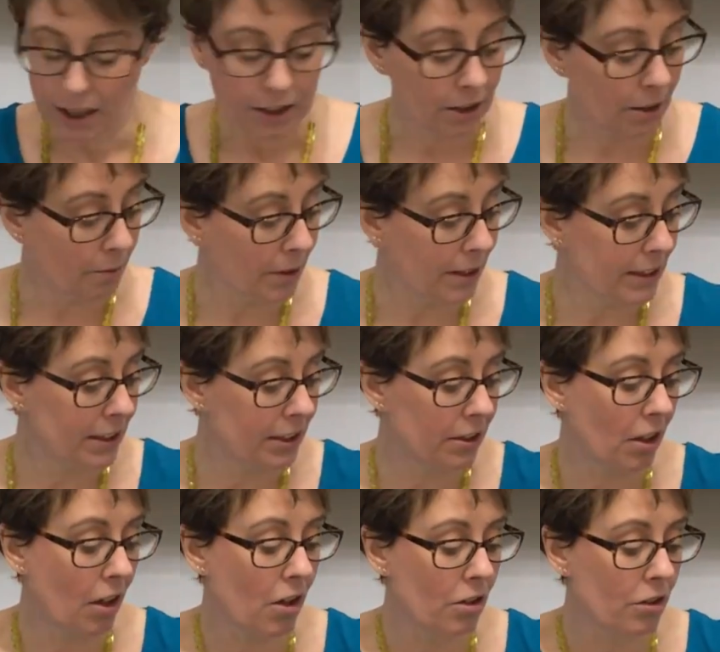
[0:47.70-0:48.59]
So I'm going to
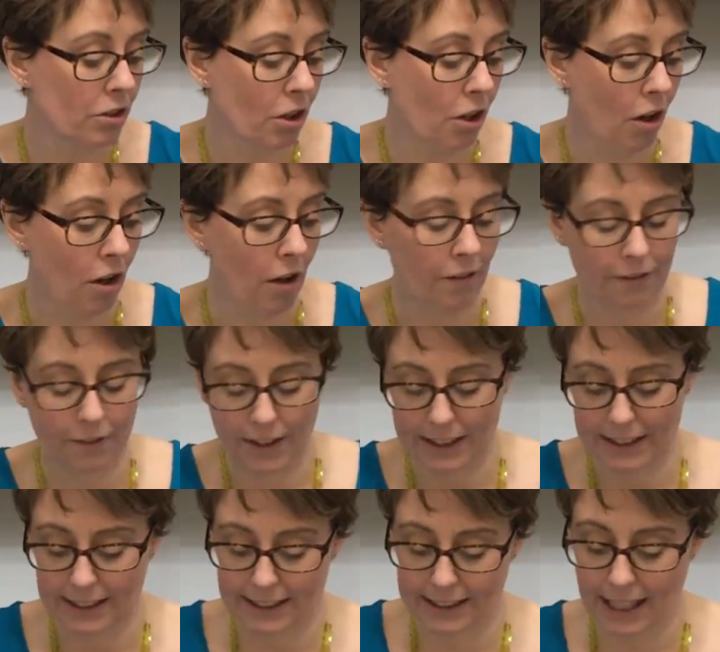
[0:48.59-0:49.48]
start off
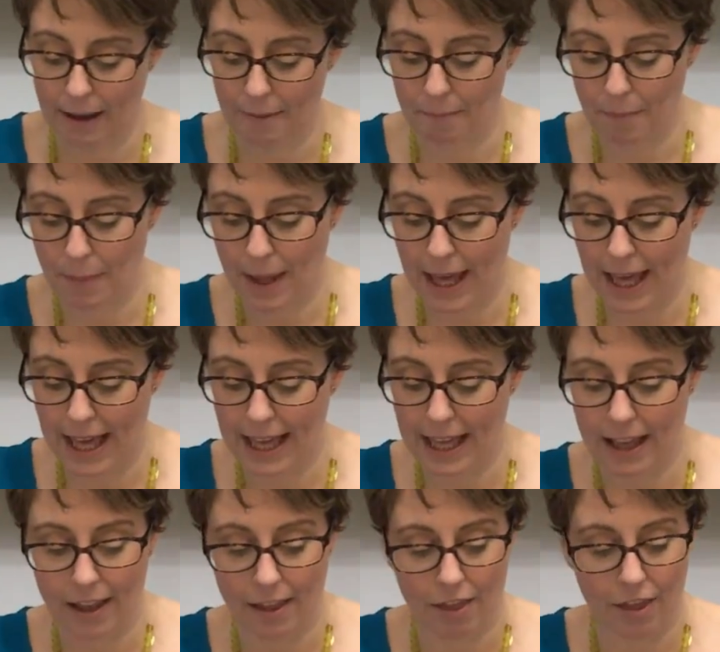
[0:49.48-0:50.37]

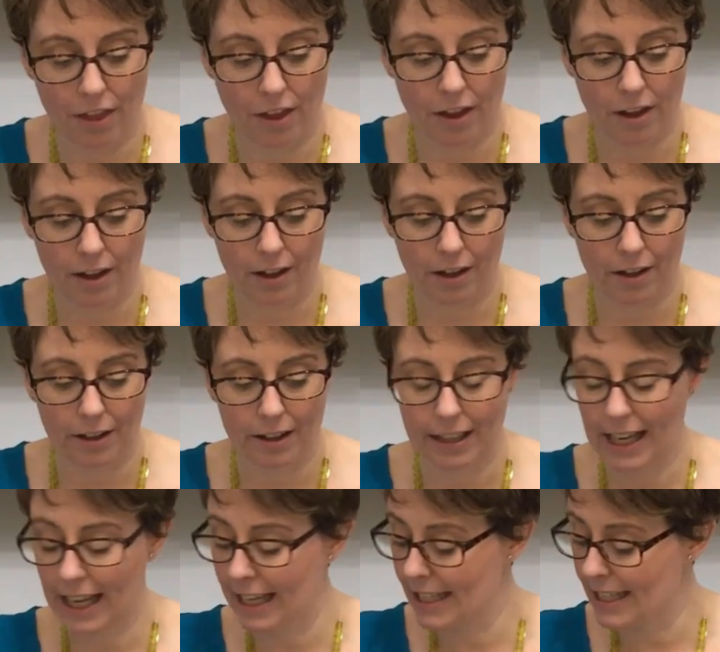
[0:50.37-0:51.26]
stamping the
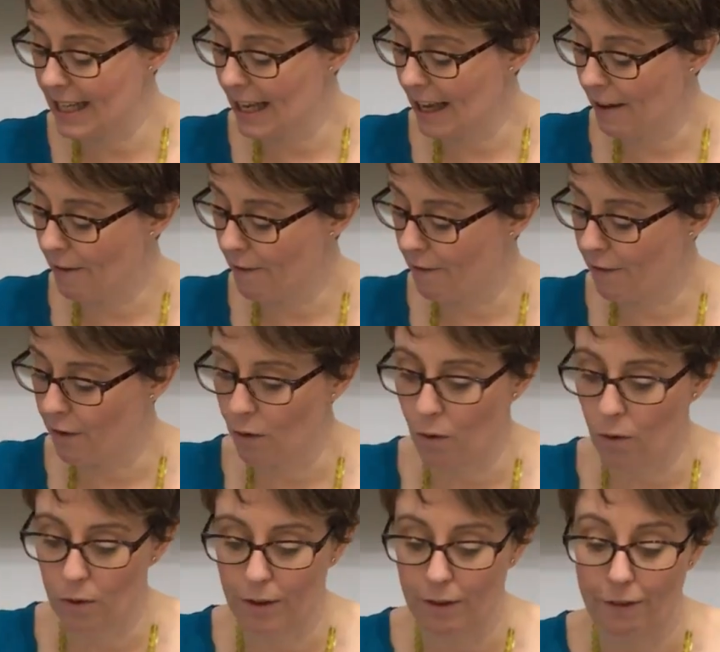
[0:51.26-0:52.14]
lady
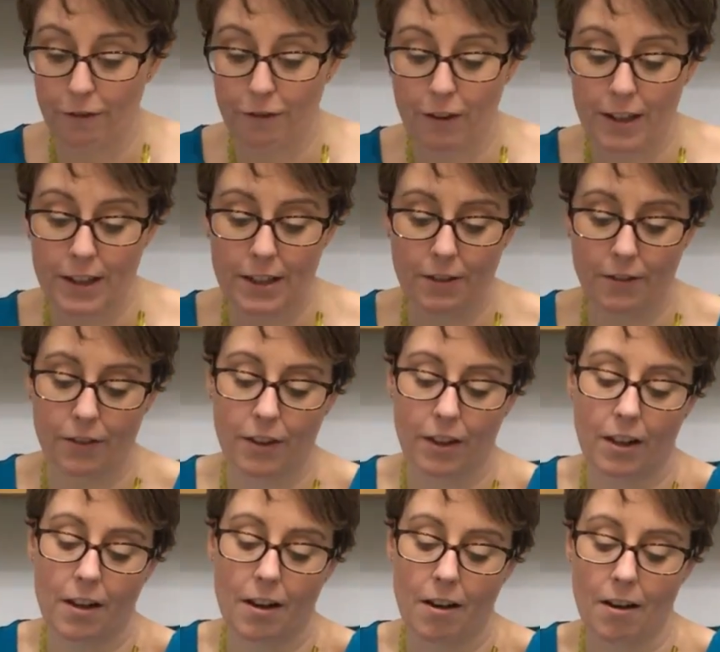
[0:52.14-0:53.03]
for the front of
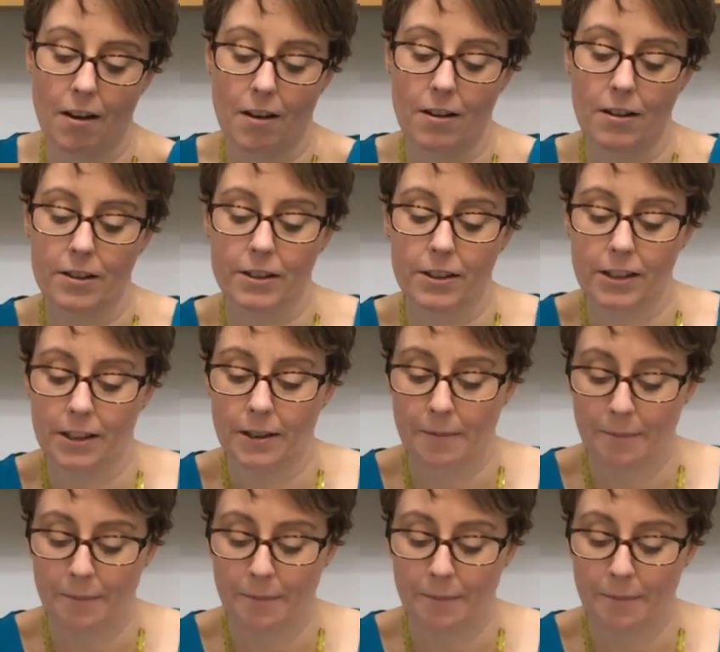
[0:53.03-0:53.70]
the card